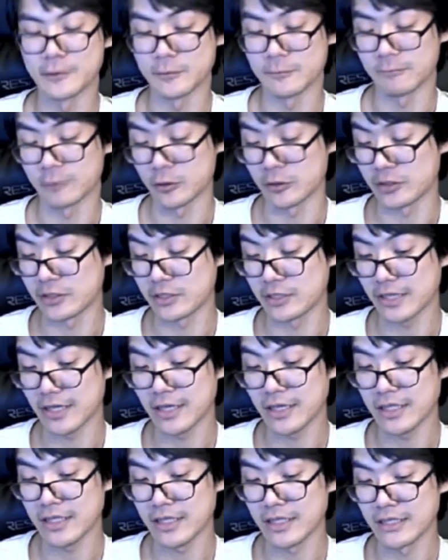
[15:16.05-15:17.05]
first
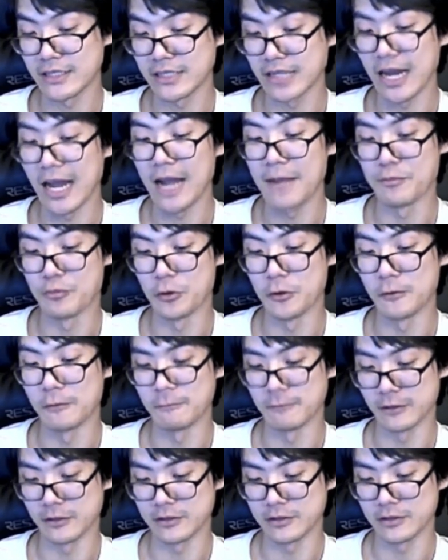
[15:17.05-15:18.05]
set is that I broke
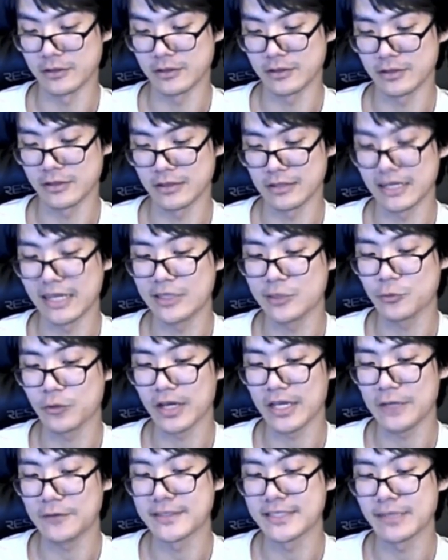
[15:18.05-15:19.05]
first. That's
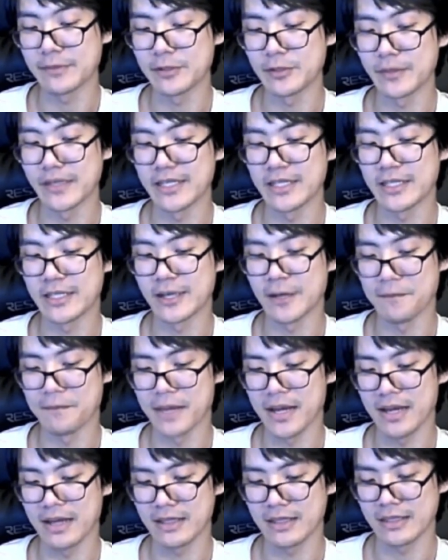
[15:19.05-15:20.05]
why he was able to make a
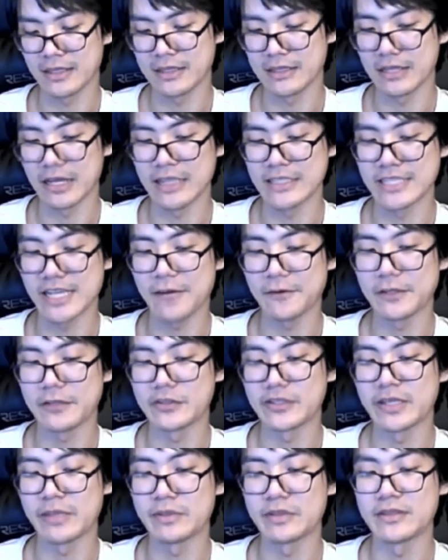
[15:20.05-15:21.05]
comeback, and that's how he
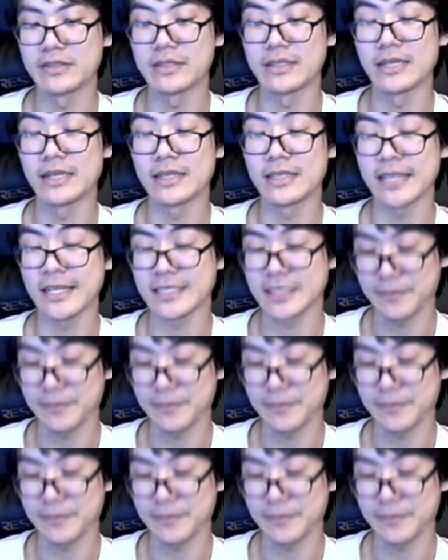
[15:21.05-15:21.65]
was able to dictate the